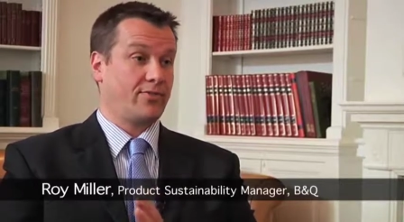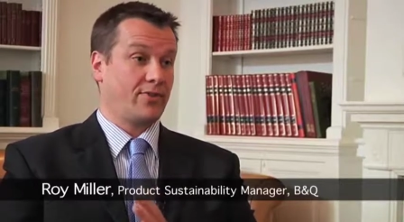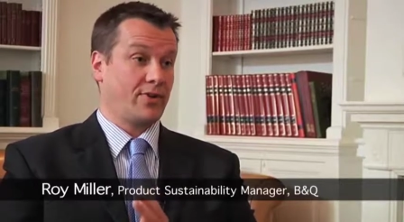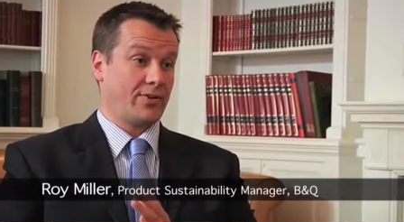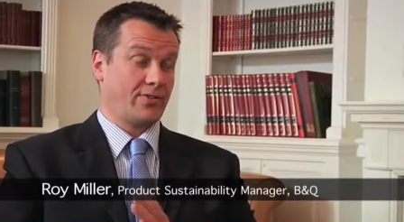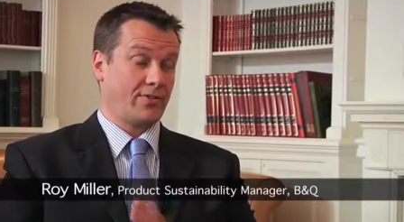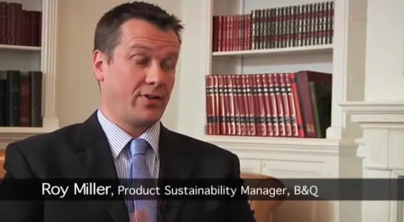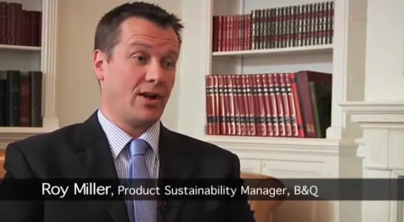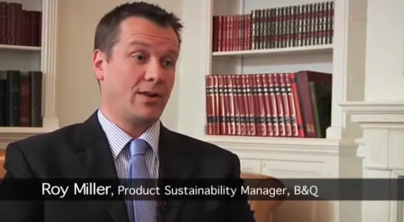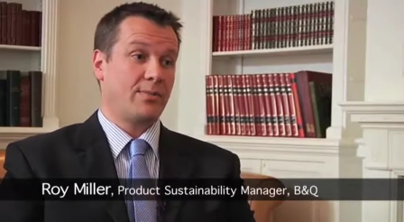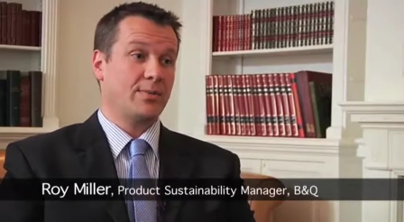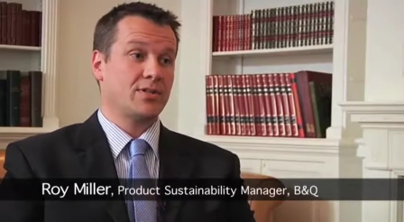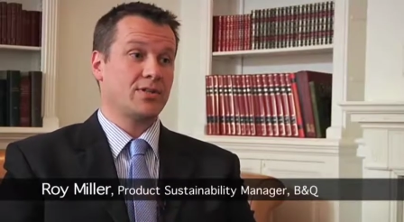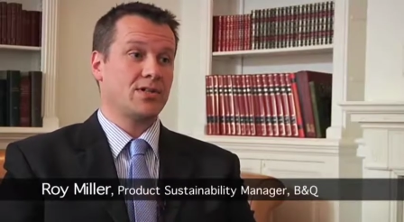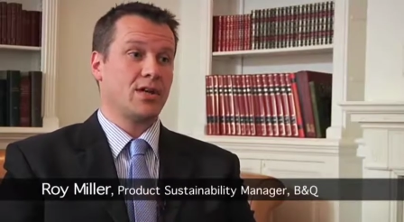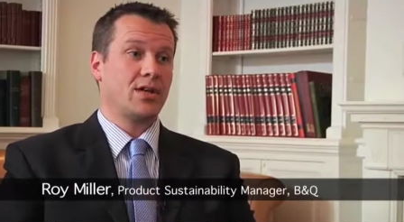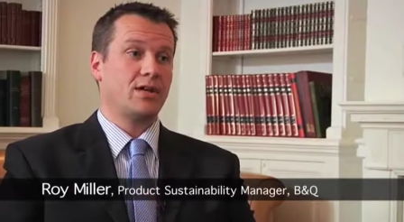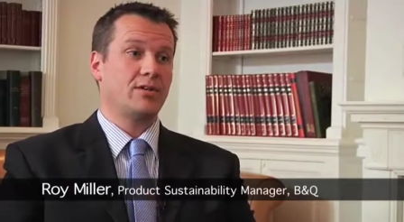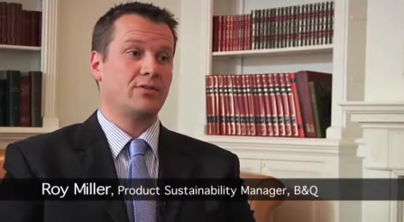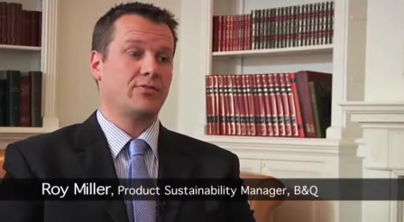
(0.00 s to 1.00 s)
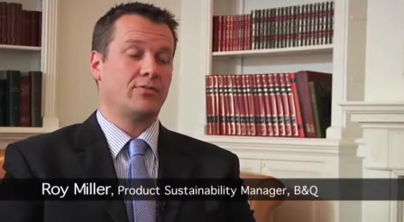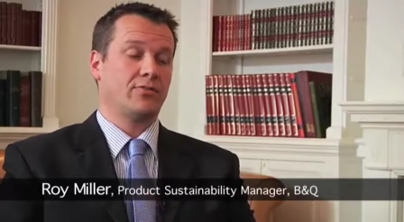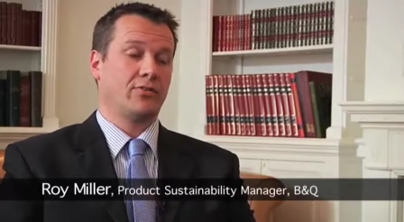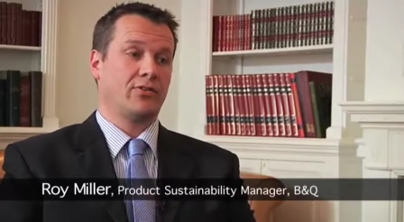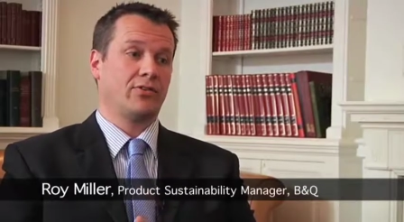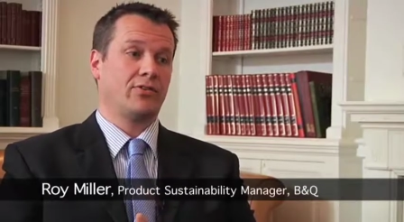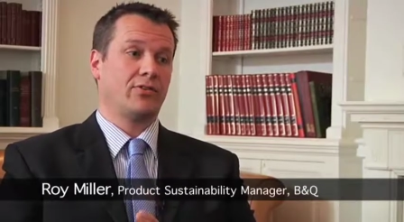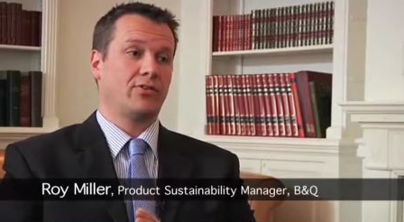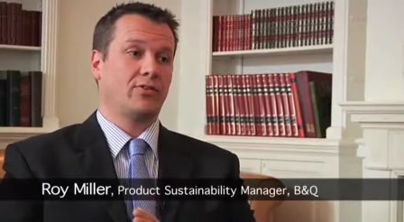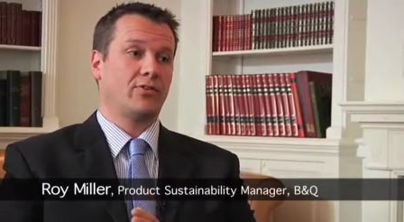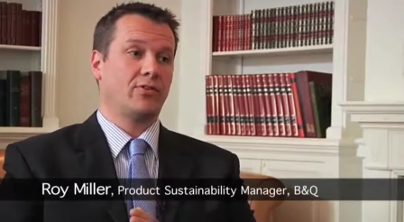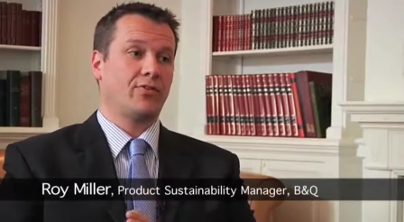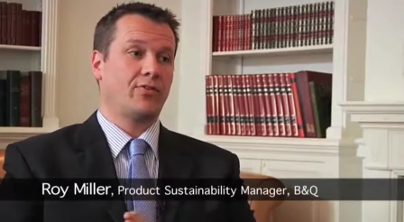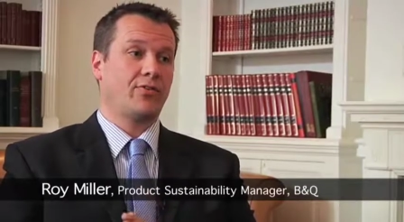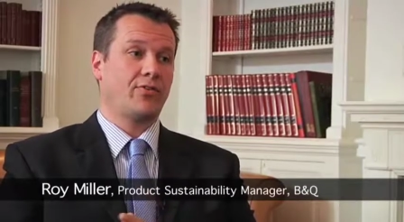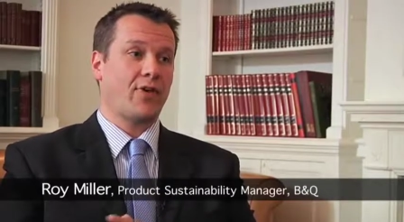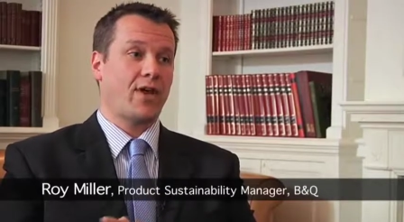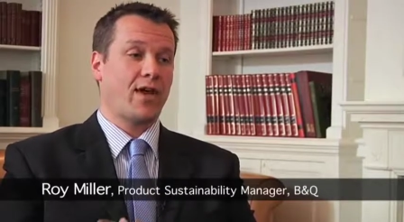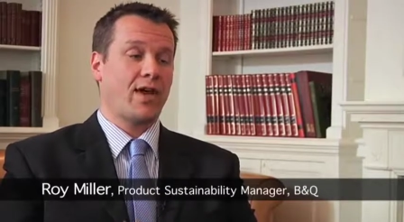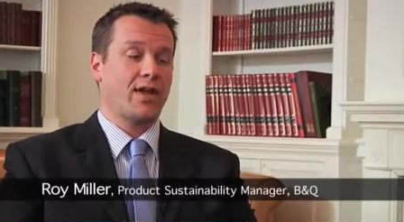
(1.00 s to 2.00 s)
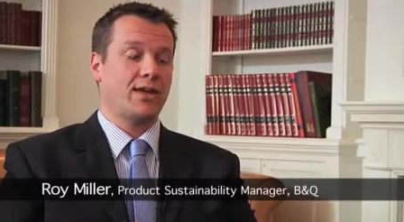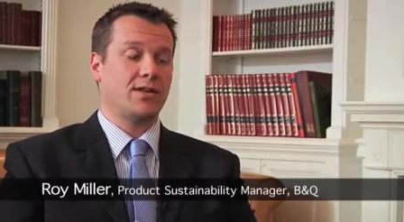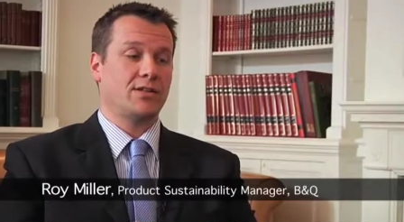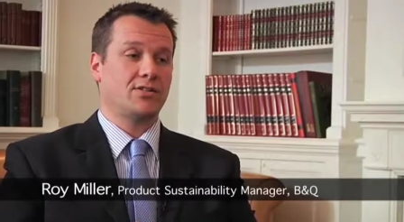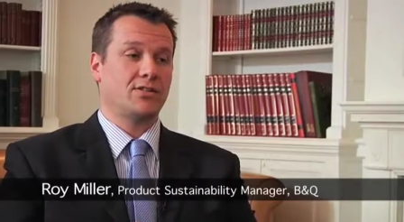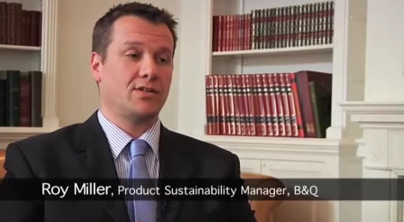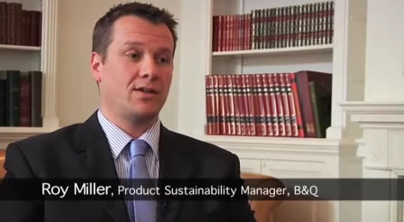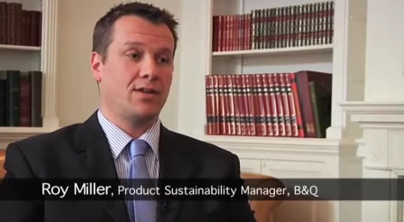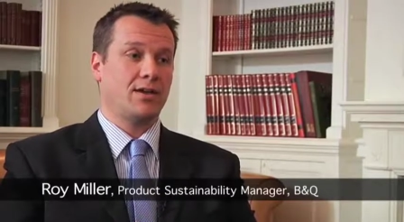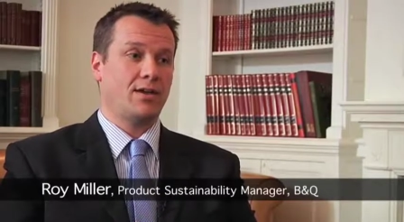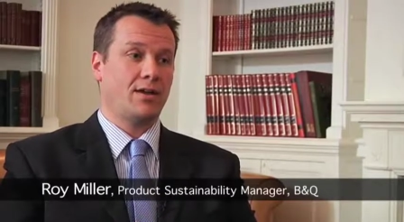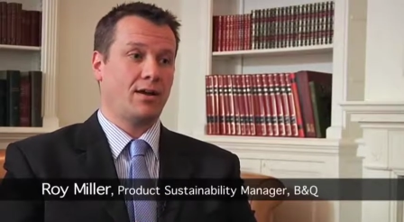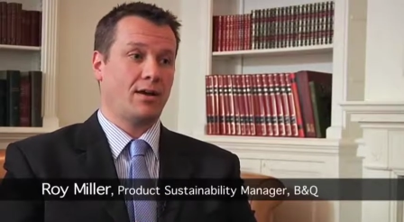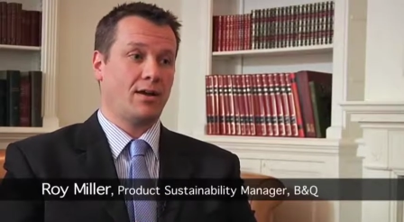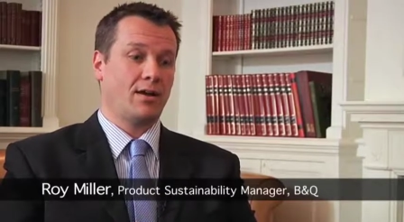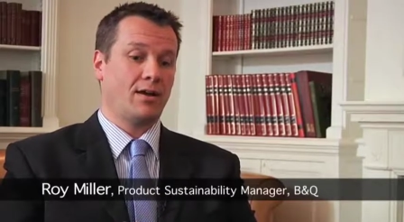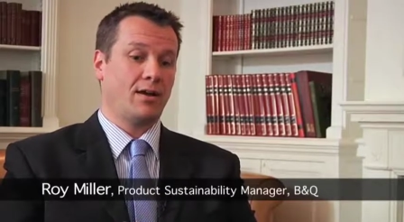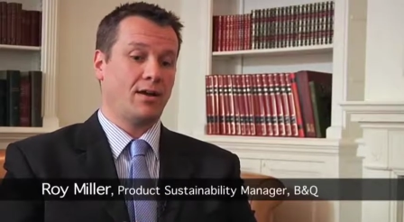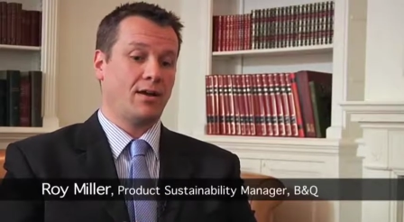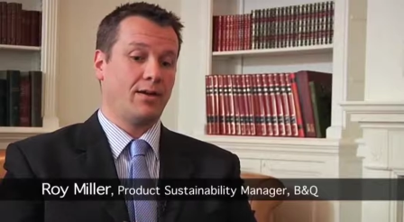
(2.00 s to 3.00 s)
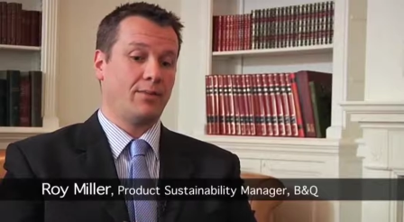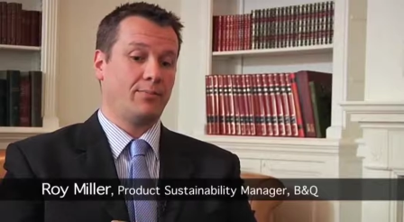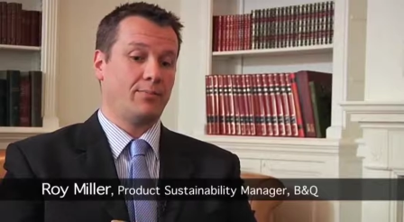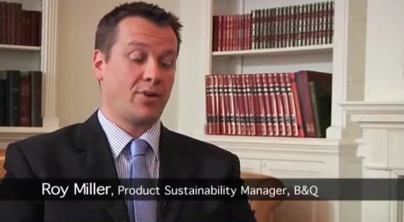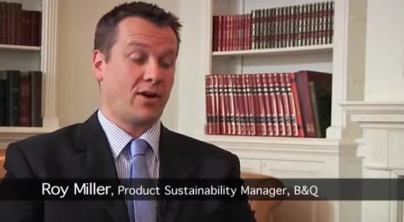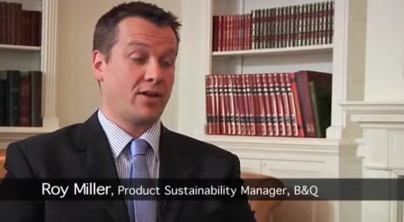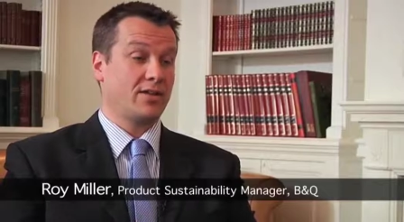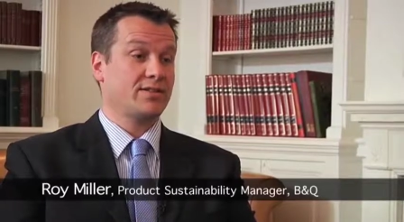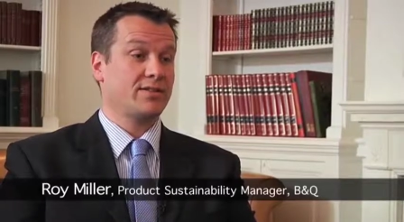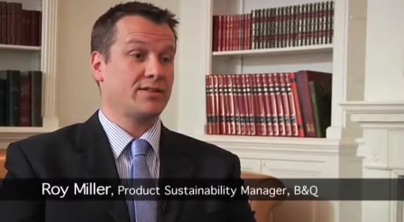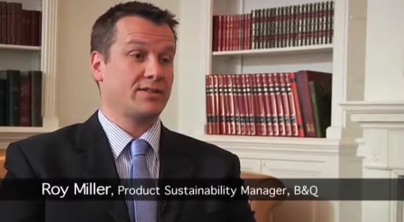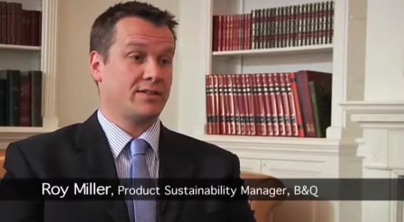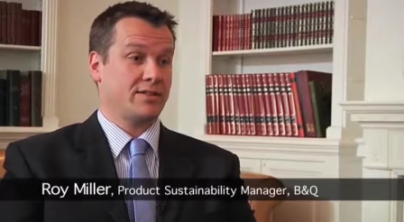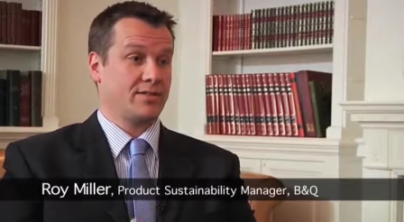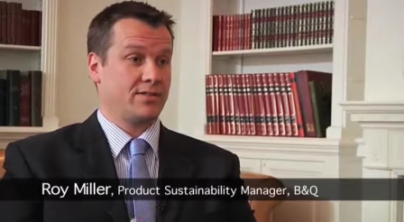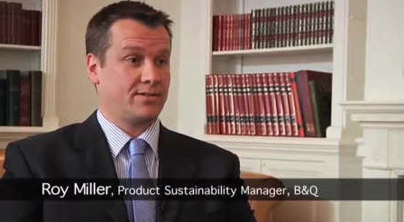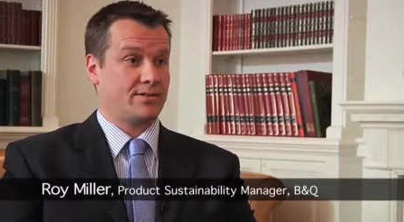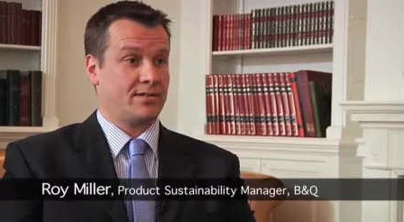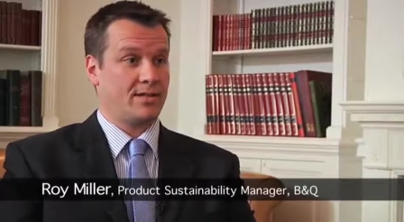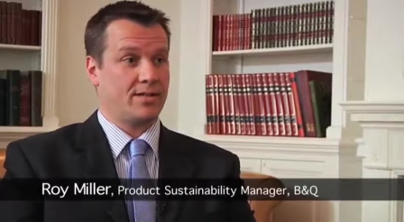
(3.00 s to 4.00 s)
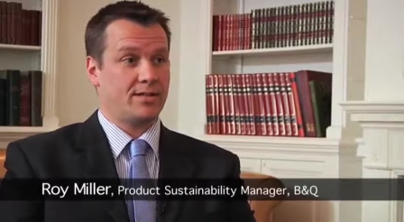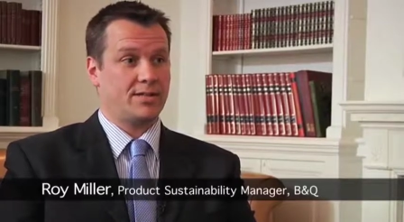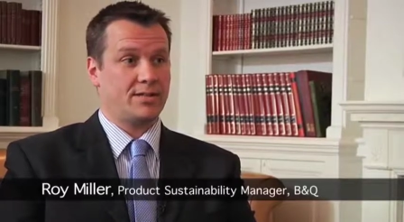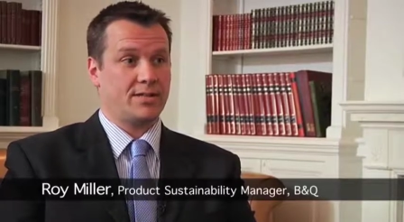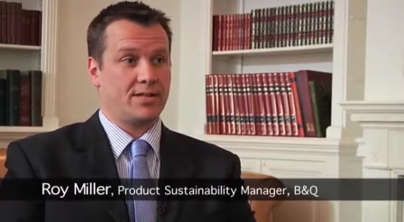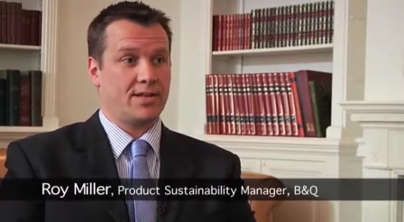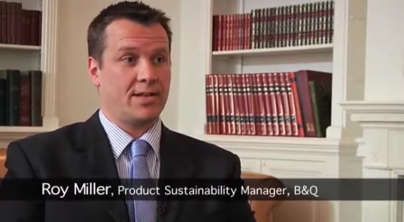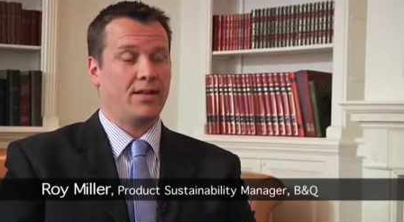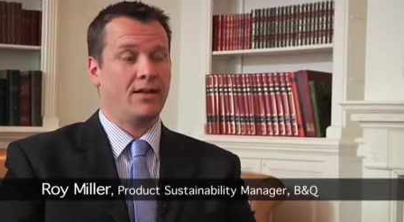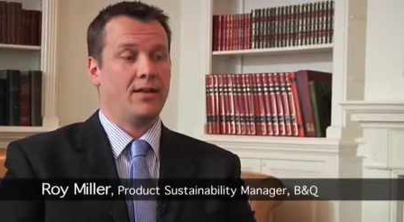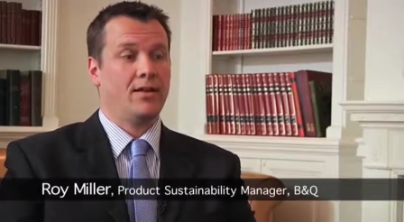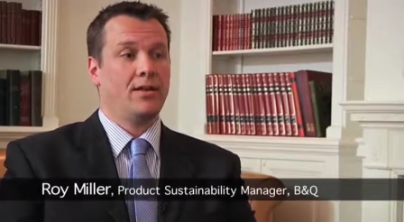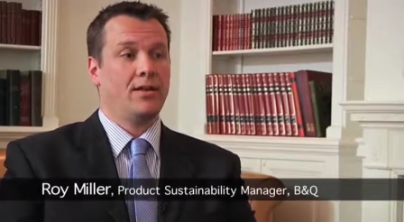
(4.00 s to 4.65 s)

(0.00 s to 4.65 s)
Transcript: of, climate change, for reasons of energy uh, prices and uncertainty,